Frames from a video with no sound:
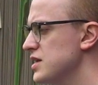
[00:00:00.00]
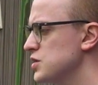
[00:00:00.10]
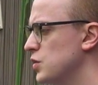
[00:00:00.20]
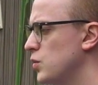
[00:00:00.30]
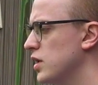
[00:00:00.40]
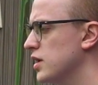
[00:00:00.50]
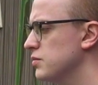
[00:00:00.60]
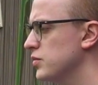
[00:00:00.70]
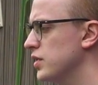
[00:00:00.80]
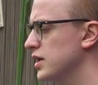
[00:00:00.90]
I don't
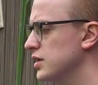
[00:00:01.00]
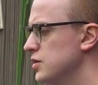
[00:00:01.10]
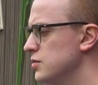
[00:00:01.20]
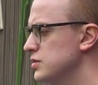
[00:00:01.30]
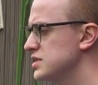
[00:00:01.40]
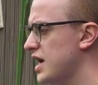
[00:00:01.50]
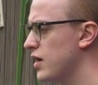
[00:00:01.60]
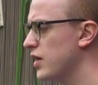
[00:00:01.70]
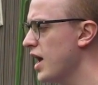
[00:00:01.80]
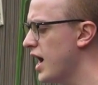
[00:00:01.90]
wanna bring you
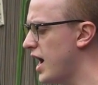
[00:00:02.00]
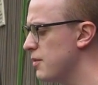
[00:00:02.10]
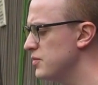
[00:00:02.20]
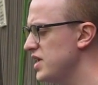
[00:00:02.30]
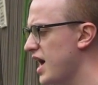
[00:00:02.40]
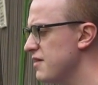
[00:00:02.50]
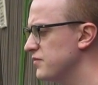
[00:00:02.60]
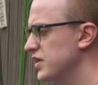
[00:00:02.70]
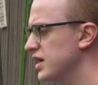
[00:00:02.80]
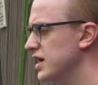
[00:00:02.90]
down. I'm not
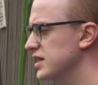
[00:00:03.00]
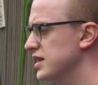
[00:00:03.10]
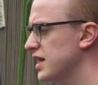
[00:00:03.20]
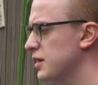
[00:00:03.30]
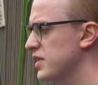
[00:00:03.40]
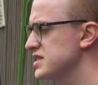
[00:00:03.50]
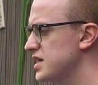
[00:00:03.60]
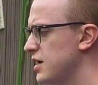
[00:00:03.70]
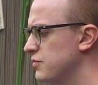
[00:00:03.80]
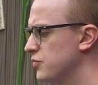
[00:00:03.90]
feeling like
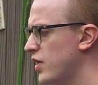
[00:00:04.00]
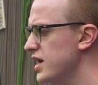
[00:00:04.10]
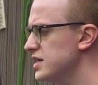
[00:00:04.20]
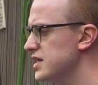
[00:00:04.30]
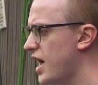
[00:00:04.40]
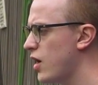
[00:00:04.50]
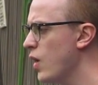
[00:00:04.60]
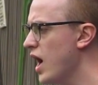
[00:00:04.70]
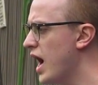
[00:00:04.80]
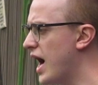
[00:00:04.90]
myself right
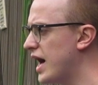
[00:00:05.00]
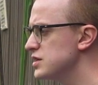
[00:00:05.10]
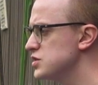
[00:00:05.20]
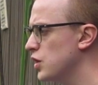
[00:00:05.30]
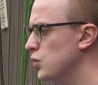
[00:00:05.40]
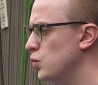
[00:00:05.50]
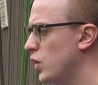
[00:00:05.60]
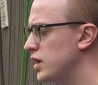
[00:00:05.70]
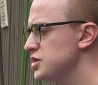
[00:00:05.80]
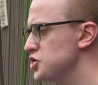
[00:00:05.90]
now. I don't
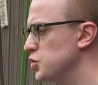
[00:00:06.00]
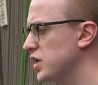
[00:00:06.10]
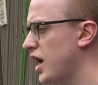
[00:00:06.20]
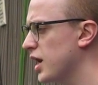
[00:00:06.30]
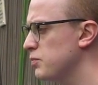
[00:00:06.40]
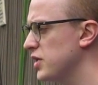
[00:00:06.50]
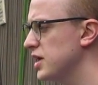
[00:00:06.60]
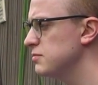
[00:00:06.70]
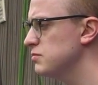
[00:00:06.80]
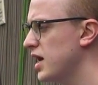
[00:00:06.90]
want you caught up
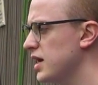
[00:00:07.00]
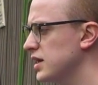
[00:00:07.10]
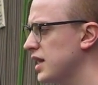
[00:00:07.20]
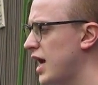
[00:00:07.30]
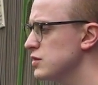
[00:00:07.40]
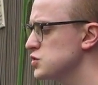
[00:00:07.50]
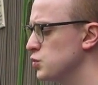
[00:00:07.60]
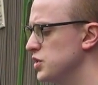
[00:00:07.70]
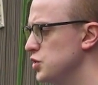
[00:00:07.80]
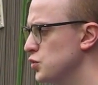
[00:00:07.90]
in my clouds
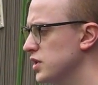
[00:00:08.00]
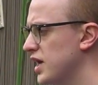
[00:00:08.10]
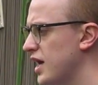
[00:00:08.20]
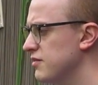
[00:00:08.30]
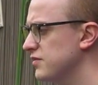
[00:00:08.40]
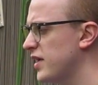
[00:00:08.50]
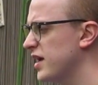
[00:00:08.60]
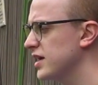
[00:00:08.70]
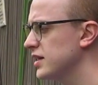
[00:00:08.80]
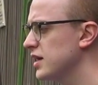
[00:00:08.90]
when you can
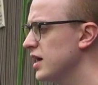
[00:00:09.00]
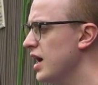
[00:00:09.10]
fly.